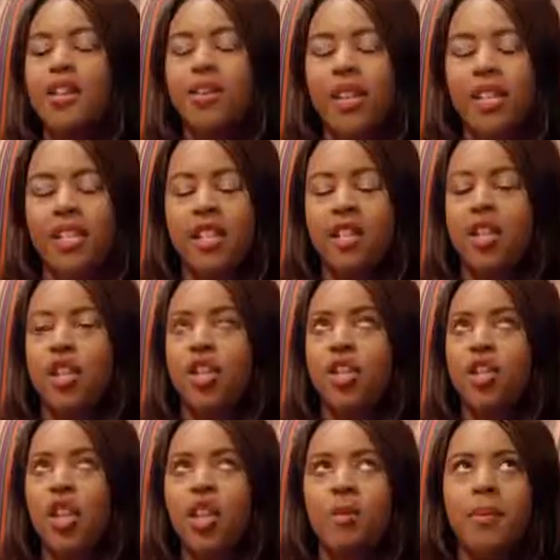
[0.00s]
It's
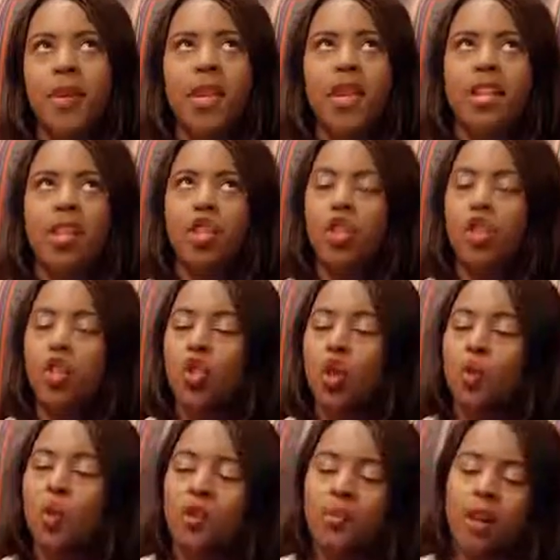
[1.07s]
crazy. It's
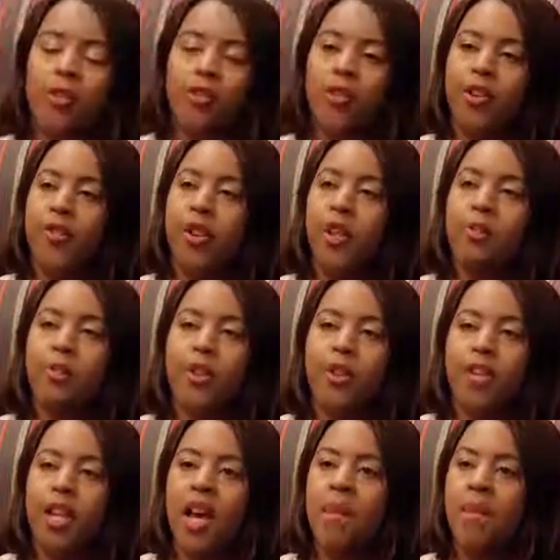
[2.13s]
so much better for
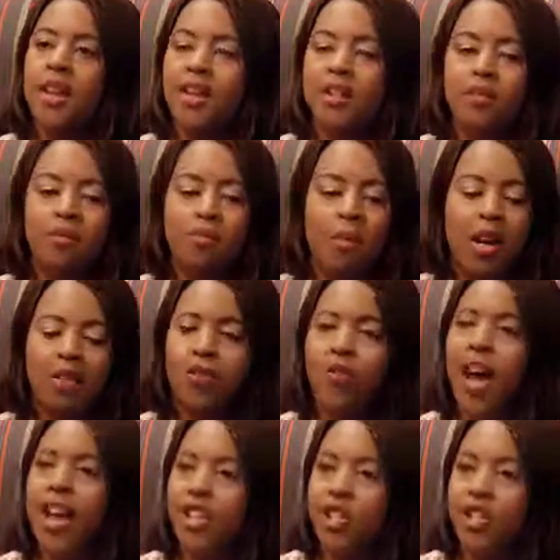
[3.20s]
developers. It's much
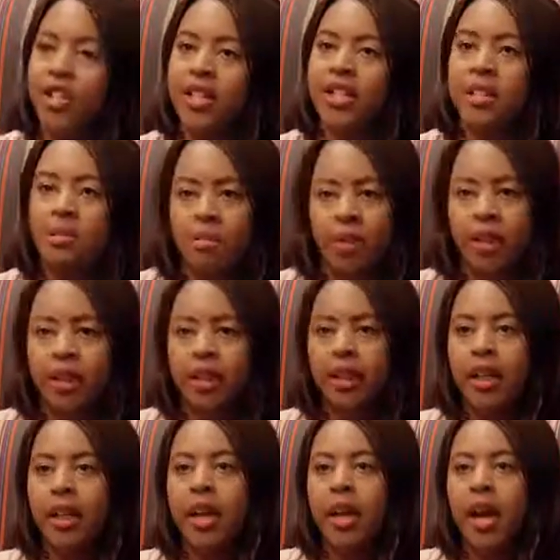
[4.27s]
faster and simpler.